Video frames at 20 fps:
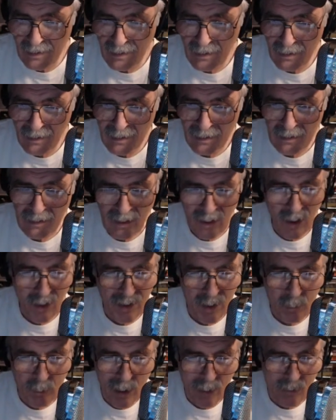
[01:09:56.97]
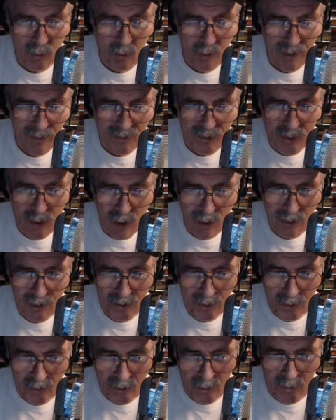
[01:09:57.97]
They probably weren't even talking
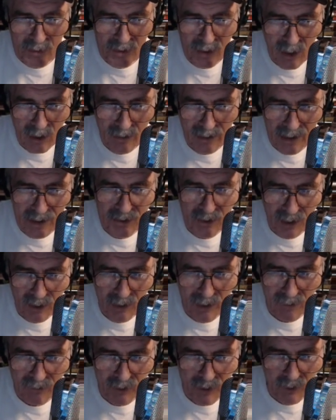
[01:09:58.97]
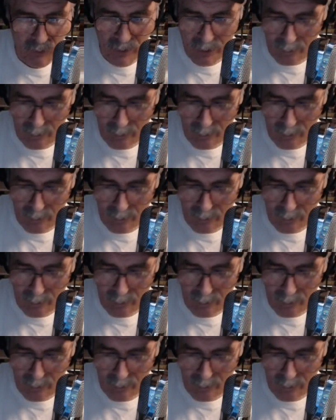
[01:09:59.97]
to themselves, each other, after 3